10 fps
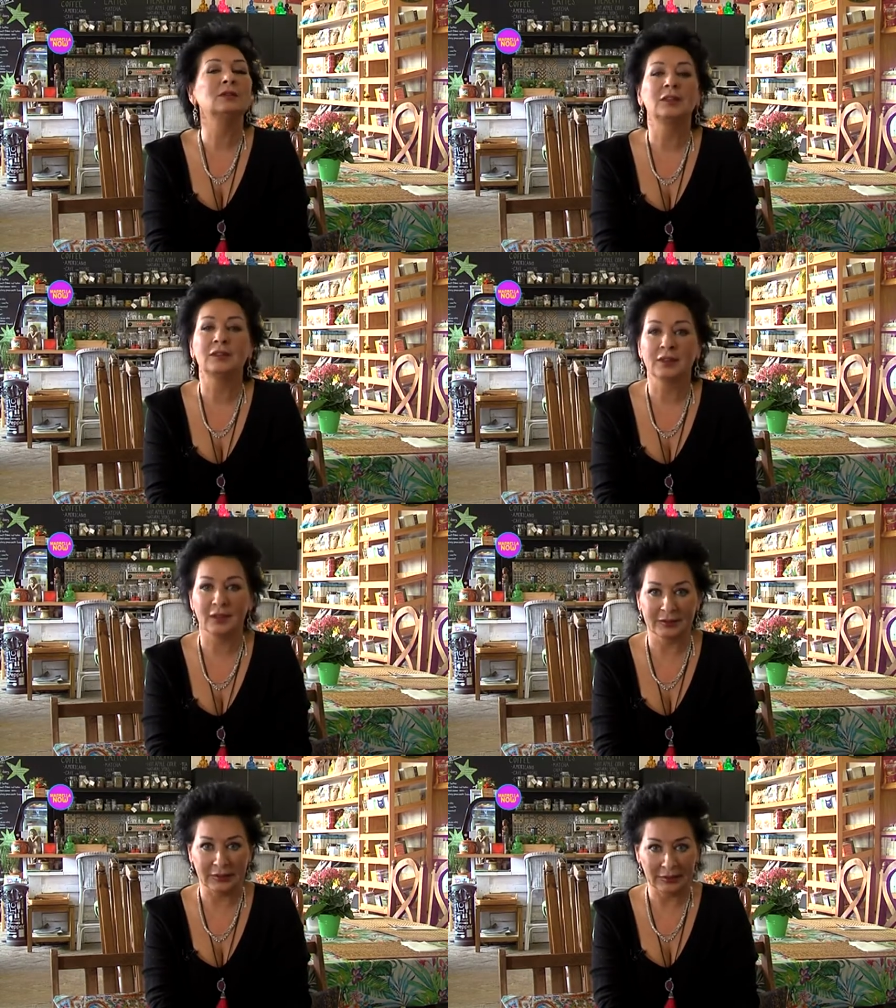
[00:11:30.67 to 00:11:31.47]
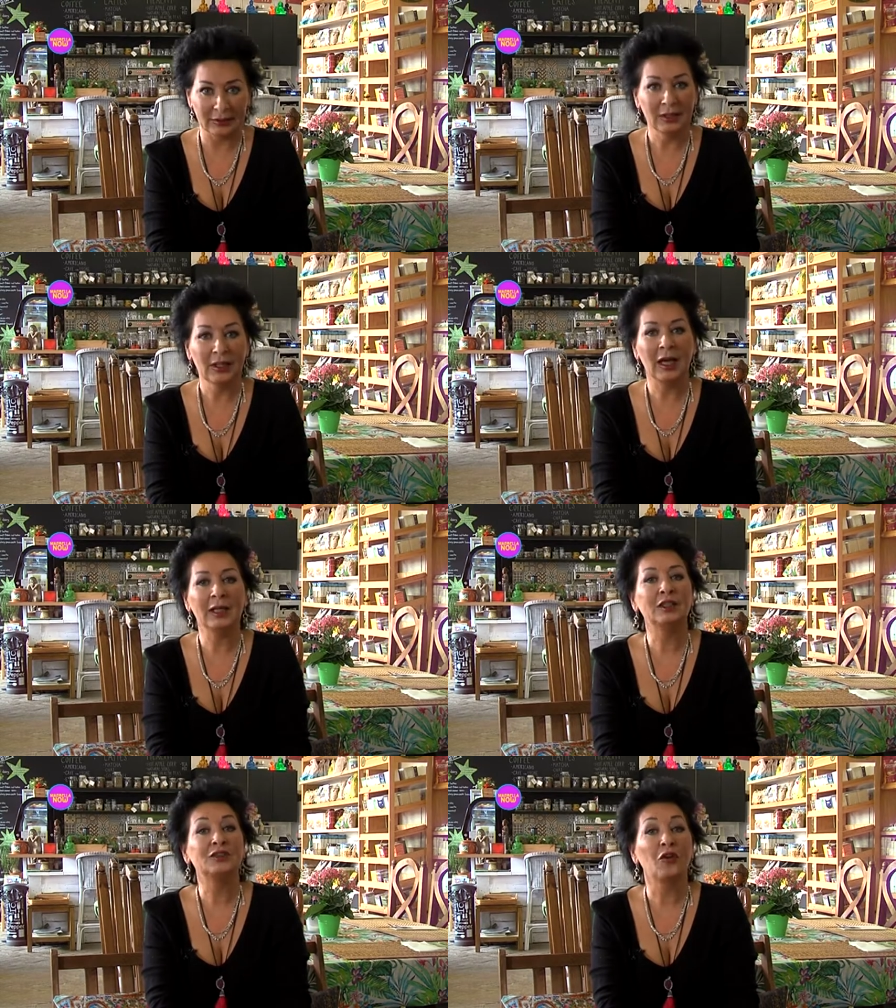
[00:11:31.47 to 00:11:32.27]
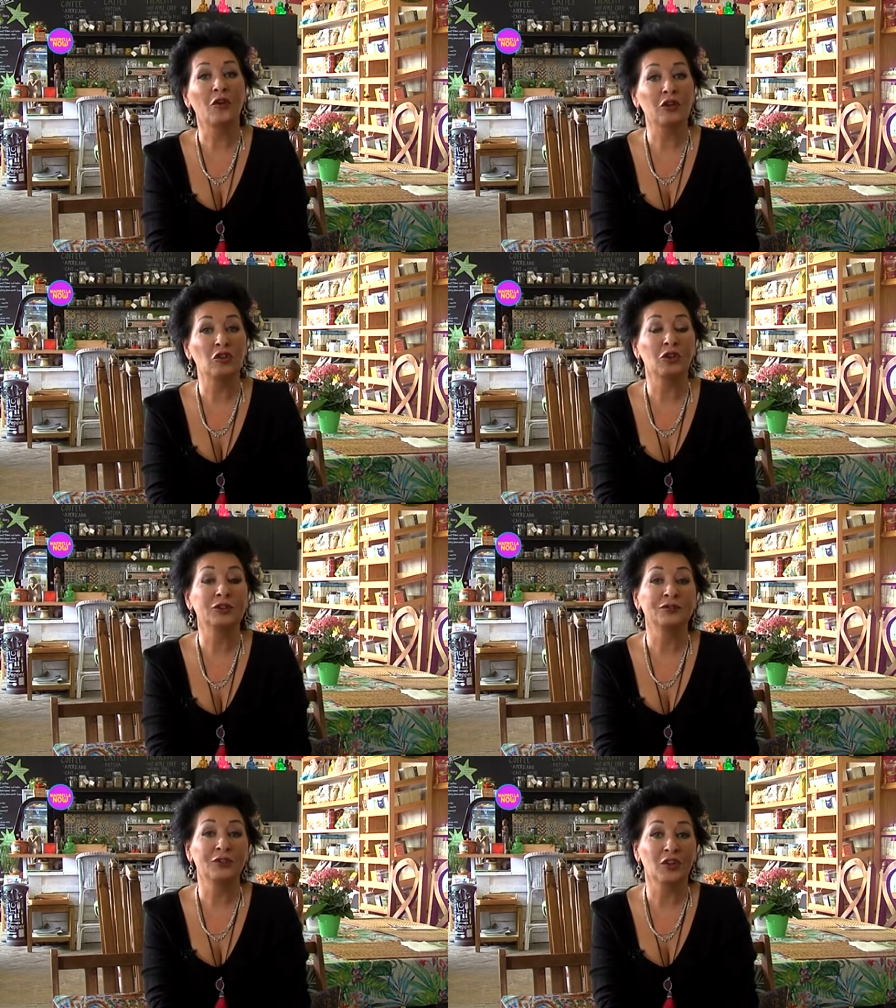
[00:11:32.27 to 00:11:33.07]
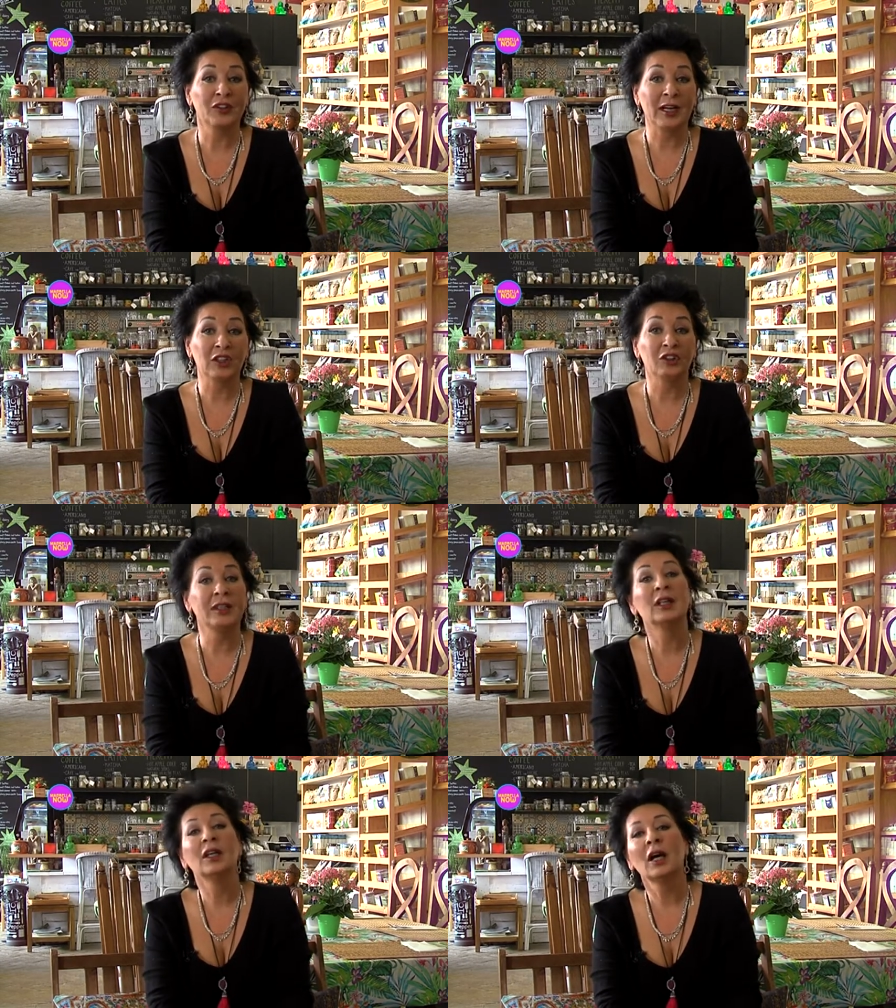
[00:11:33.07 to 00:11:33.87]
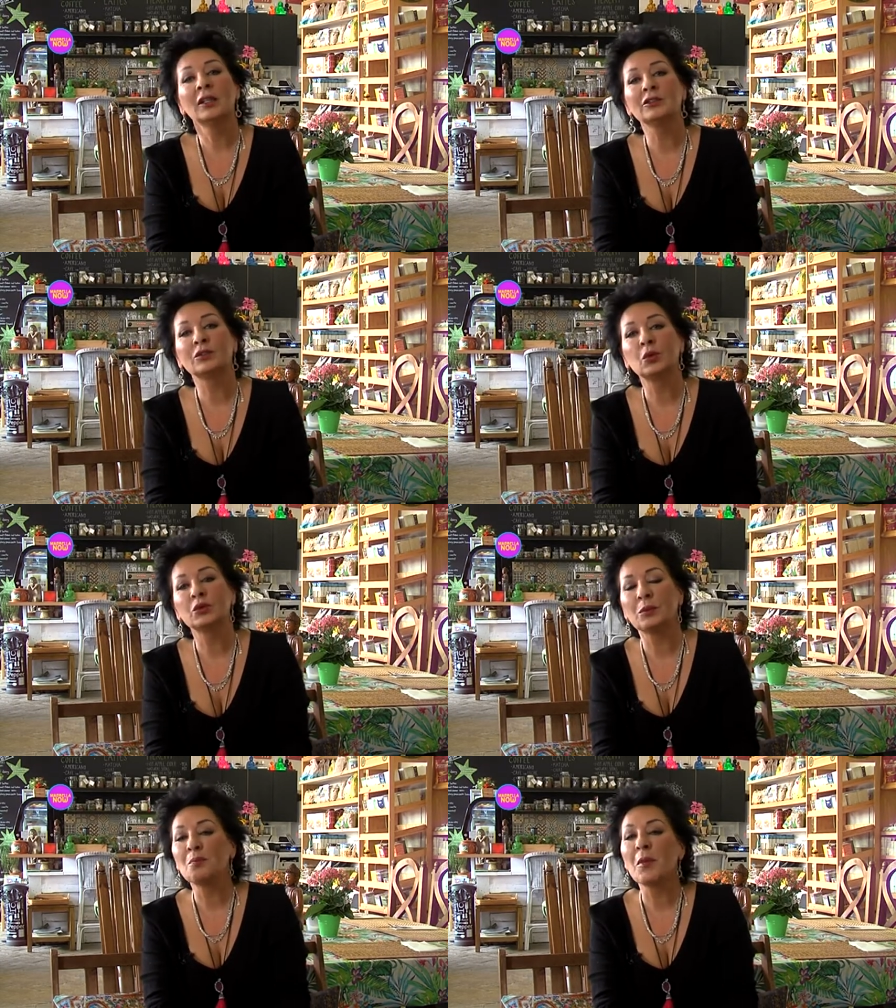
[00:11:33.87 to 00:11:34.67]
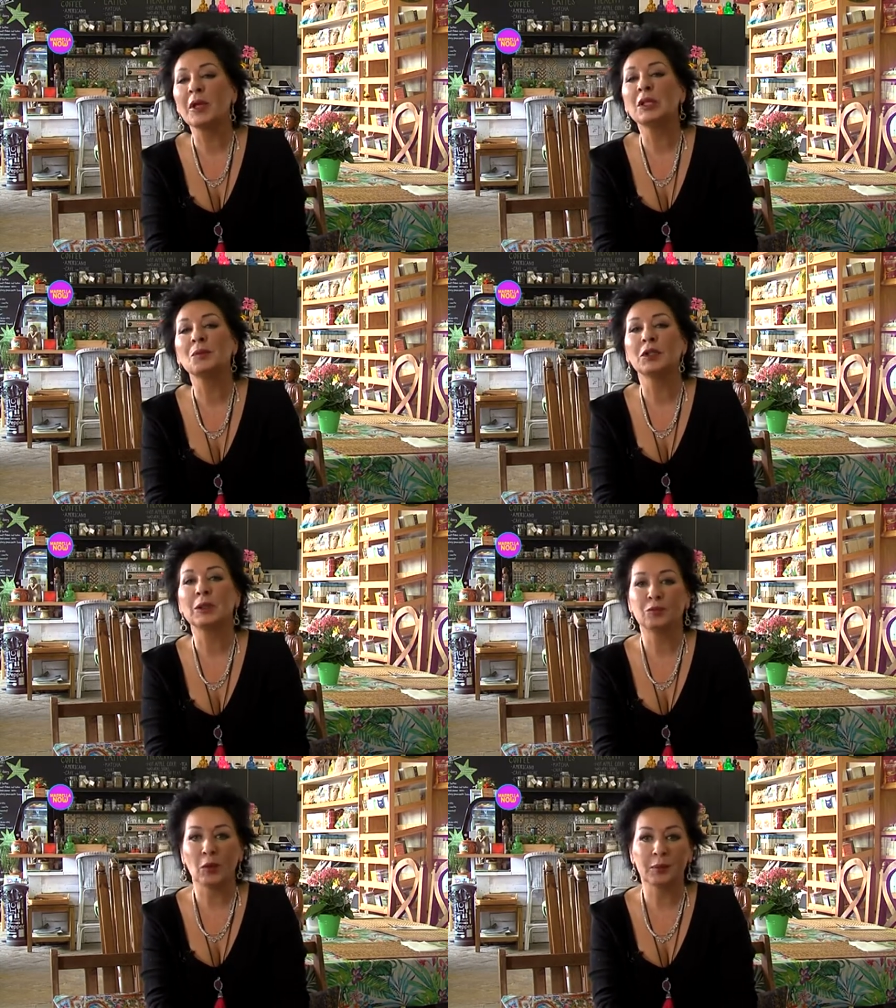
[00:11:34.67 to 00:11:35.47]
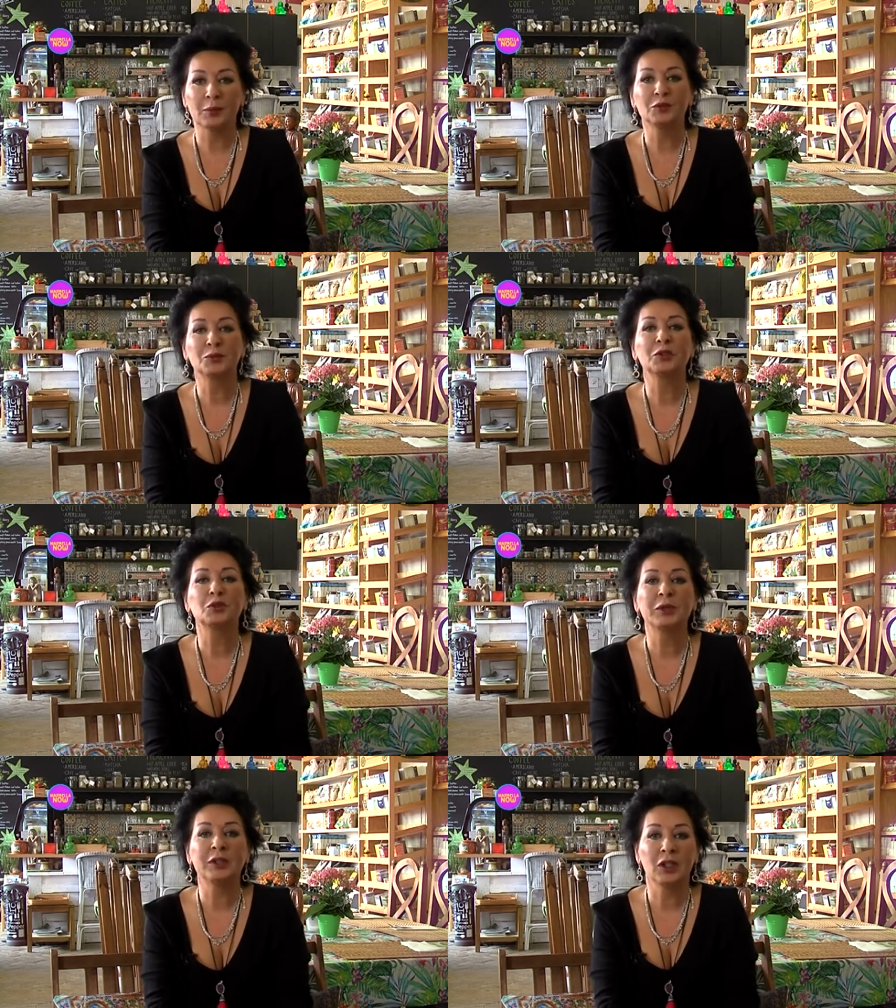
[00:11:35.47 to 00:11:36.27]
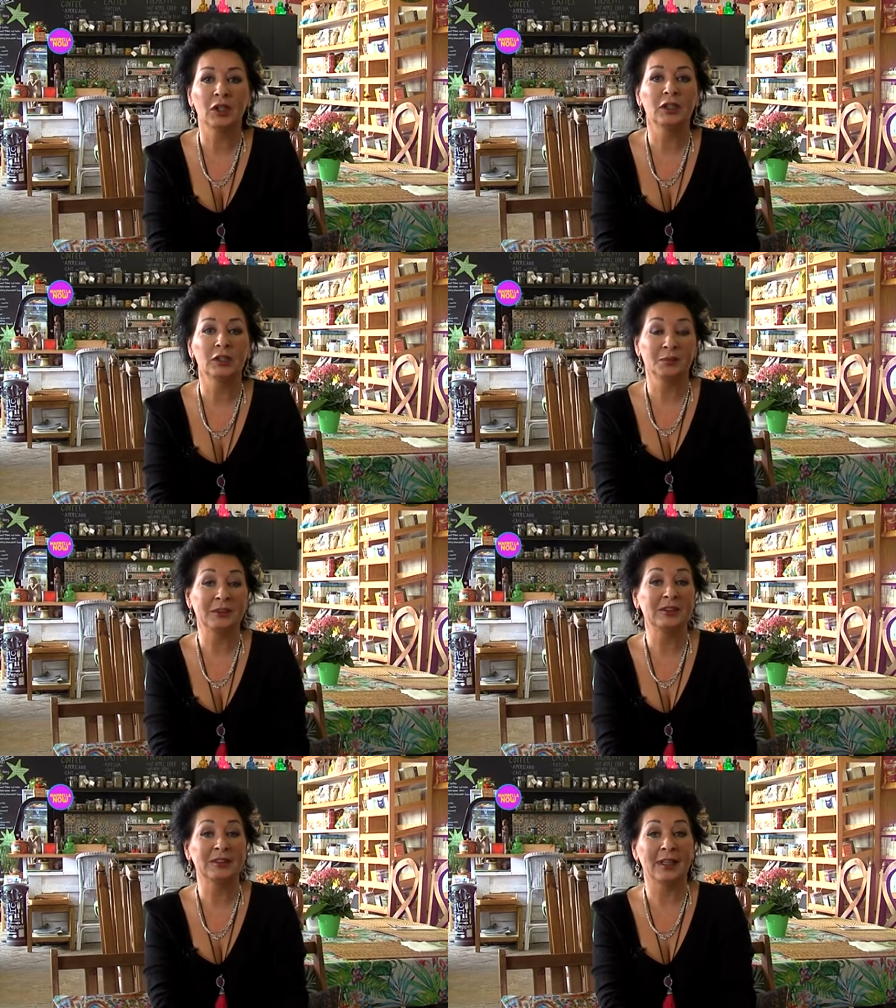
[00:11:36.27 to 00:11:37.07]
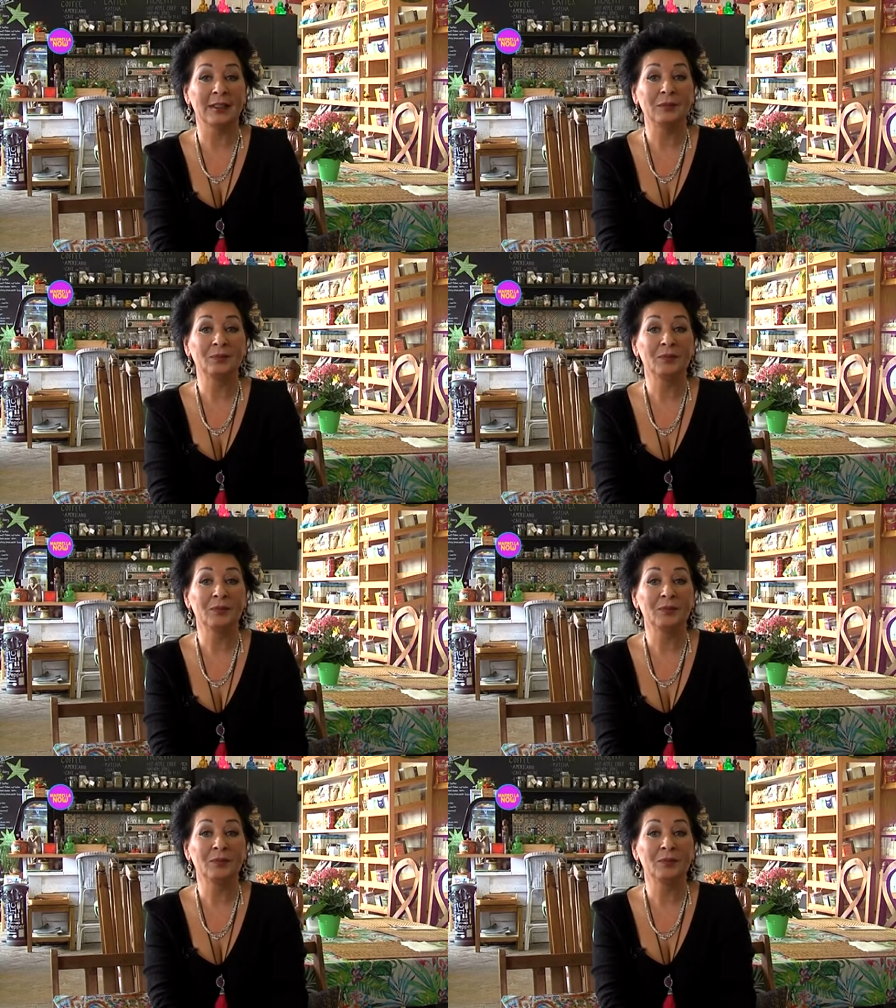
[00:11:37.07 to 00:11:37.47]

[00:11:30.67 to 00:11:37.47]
disgusting and is very cross and very angry and it's causing many, many problems between her and Mrs. A.